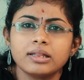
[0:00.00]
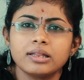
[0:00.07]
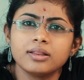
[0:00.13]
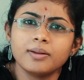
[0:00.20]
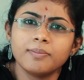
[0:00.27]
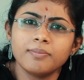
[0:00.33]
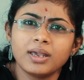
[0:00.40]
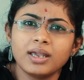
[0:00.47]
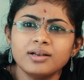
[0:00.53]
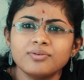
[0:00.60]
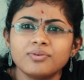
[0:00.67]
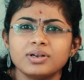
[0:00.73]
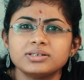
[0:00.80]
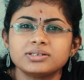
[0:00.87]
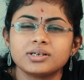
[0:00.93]
The main
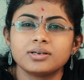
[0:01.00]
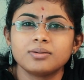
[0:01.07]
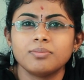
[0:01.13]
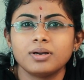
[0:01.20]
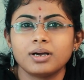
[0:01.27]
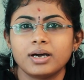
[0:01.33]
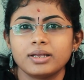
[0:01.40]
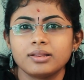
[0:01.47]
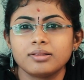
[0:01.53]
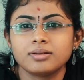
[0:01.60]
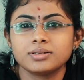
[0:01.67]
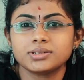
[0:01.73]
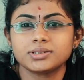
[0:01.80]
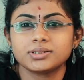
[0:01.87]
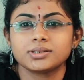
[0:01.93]
reason behind
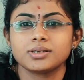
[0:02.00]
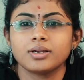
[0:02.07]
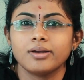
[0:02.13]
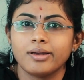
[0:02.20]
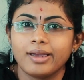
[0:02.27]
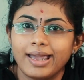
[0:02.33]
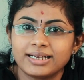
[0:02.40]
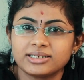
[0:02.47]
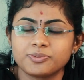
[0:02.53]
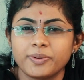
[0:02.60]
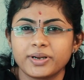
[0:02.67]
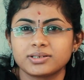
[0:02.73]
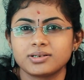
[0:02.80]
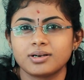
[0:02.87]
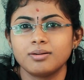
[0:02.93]
this
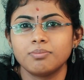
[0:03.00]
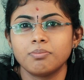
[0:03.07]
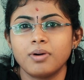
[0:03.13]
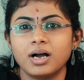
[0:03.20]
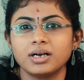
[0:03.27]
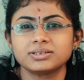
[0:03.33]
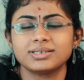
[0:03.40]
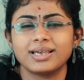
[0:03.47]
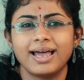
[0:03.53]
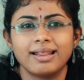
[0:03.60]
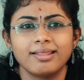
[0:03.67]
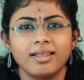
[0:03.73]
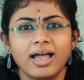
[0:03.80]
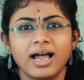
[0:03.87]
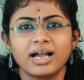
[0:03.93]
expected marks
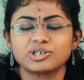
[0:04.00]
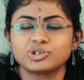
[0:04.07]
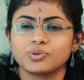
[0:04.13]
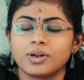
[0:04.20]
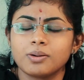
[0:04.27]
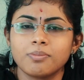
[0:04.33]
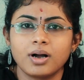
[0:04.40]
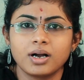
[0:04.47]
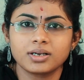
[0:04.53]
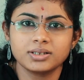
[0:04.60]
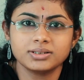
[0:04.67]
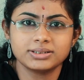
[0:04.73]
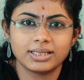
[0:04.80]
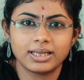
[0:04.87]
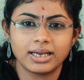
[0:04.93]
and the actual mark
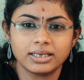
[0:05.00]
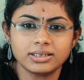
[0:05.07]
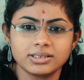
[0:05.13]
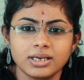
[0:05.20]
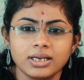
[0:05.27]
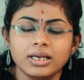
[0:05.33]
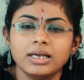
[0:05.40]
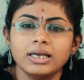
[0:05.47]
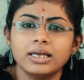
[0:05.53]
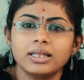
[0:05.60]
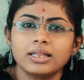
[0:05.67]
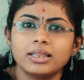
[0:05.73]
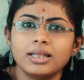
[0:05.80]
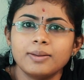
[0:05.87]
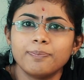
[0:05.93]
is that
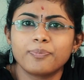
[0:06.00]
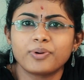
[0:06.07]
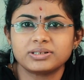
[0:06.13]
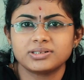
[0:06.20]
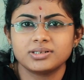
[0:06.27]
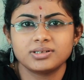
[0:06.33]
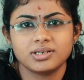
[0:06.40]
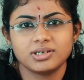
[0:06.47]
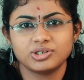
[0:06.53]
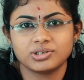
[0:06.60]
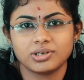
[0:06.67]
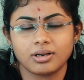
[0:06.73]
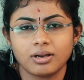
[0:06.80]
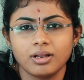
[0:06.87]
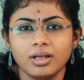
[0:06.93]
the
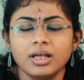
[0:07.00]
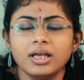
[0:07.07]
presentation.